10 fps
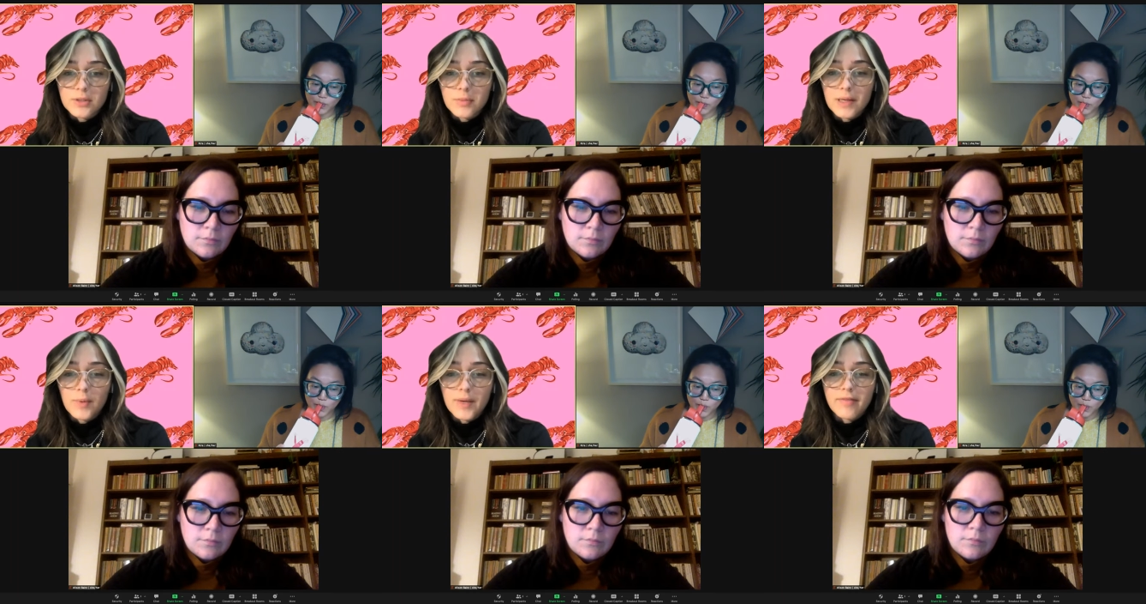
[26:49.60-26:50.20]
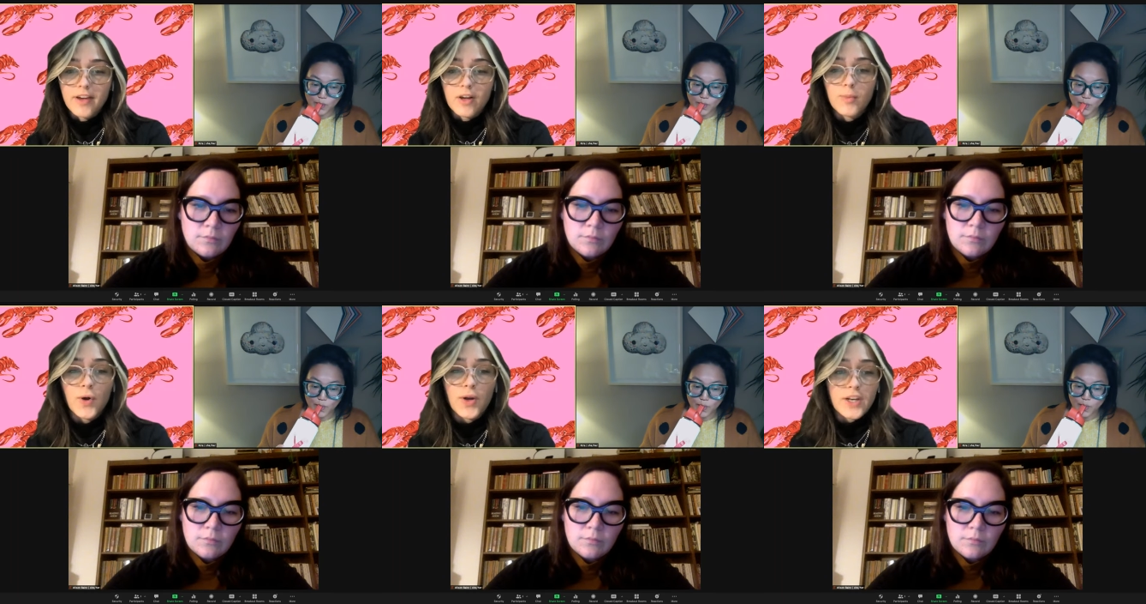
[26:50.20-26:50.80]
Speaker 1: and me will be
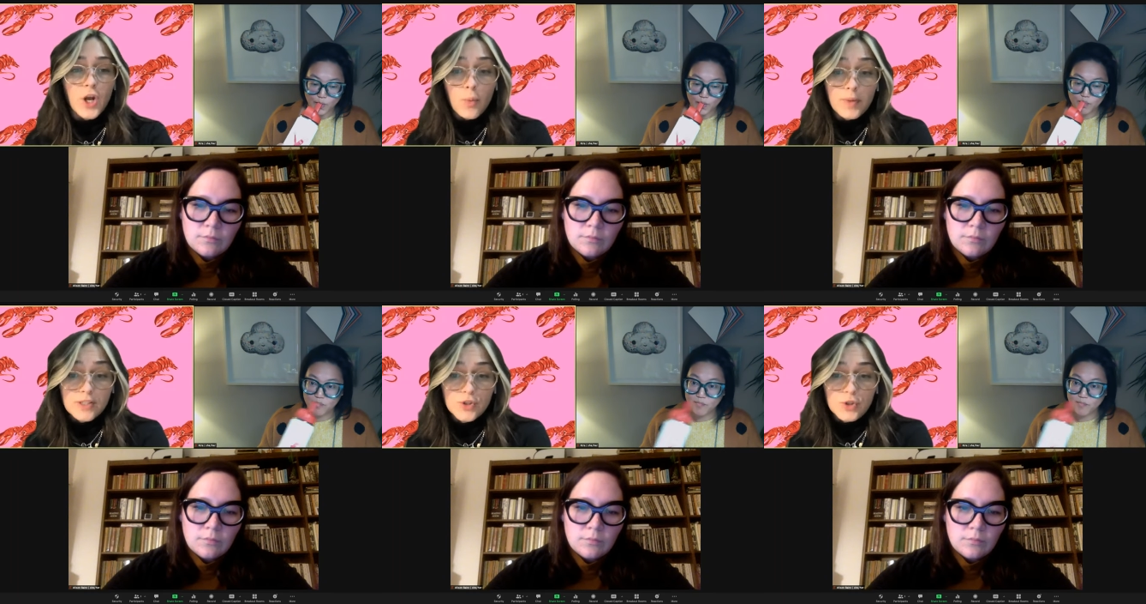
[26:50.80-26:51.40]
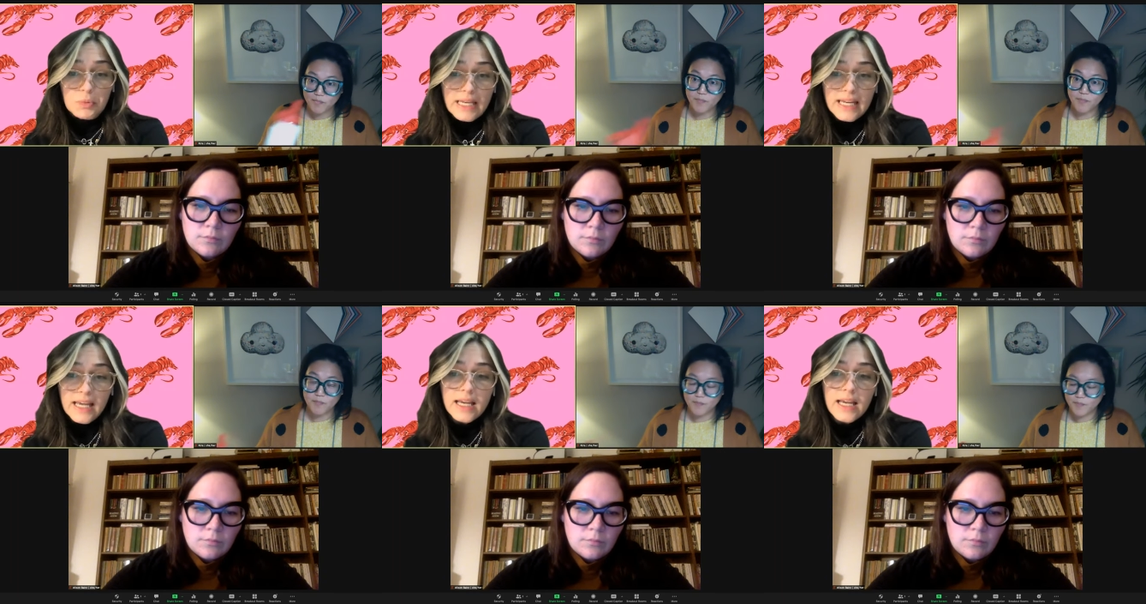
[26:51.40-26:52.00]
available in an open Zoom
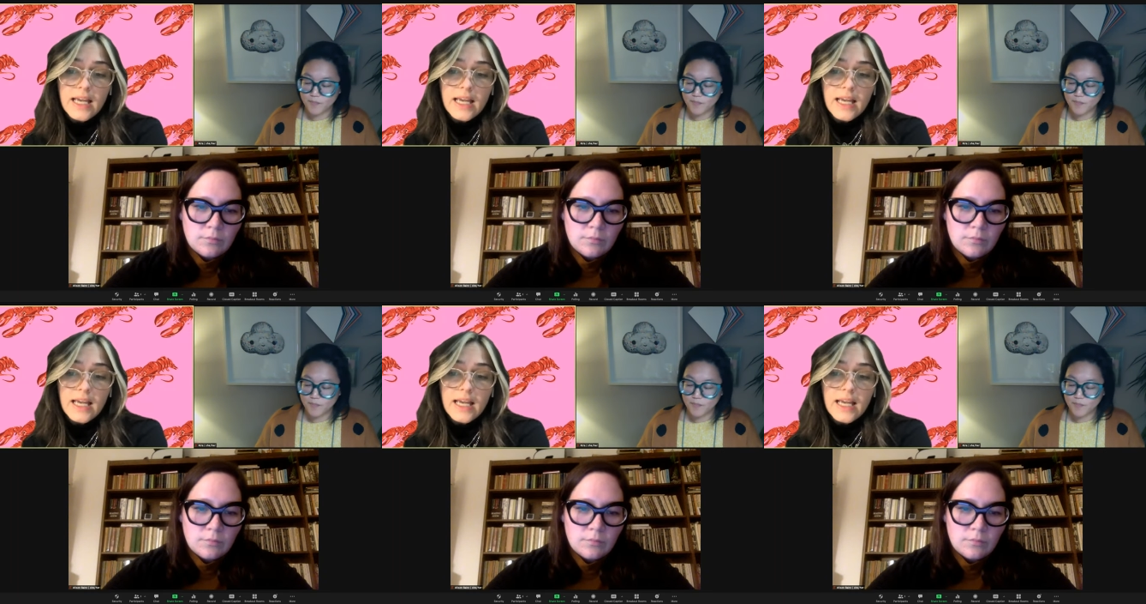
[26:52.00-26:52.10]
meeting.